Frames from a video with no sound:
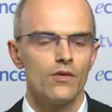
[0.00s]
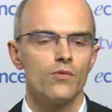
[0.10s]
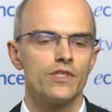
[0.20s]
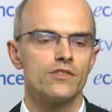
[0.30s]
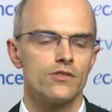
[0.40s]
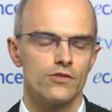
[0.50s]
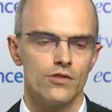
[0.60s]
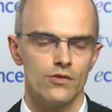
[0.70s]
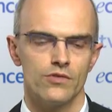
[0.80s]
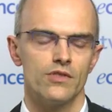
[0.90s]
which
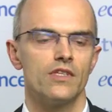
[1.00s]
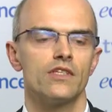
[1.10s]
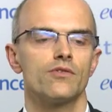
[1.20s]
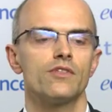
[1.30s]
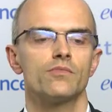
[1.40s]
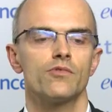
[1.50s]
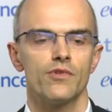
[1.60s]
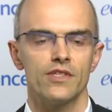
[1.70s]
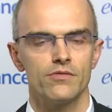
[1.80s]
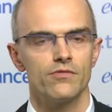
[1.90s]
showed increased
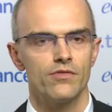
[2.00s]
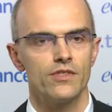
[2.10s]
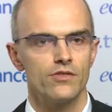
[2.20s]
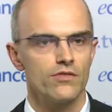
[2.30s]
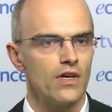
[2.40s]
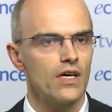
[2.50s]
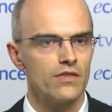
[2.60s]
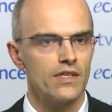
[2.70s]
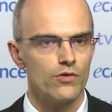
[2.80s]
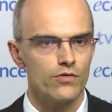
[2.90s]
progression-free
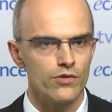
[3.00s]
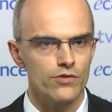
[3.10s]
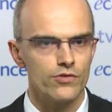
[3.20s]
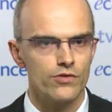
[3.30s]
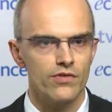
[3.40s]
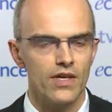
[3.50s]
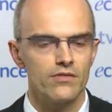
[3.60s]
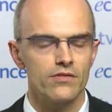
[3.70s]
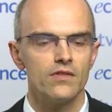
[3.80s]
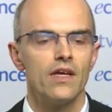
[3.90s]
survival and overall
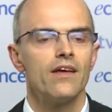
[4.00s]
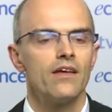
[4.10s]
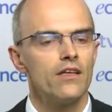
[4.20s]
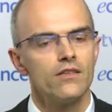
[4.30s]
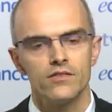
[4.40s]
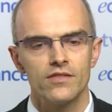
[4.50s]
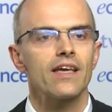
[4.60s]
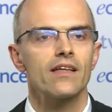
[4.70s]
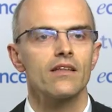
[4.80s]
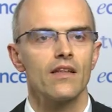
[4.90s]
survival in
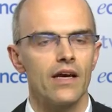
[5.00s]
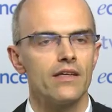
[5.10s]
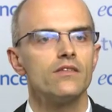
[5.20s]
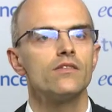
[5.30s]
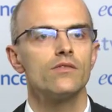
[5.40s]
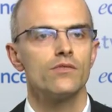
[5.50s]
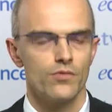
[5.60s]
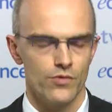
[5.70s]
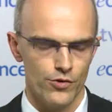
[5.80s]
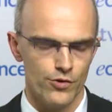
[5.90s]
second-line
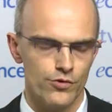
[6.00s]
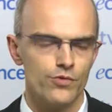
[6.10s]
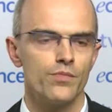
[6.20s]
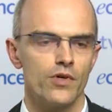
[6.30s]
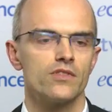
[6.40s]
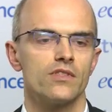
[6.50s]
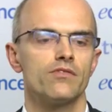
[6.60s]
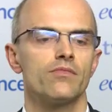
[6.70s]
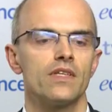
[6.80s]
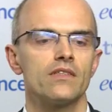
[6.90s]

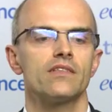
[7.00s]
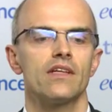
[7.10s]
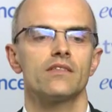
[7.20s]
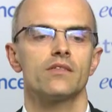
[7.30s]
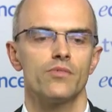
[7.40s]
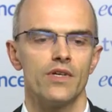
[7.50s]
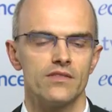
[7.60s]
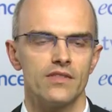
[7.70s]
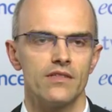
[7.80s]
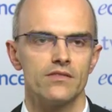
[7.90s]
HER2-positive metastatic
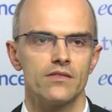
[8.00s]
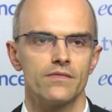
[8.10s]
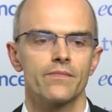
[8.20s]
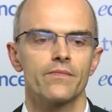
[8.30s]
breast cancer.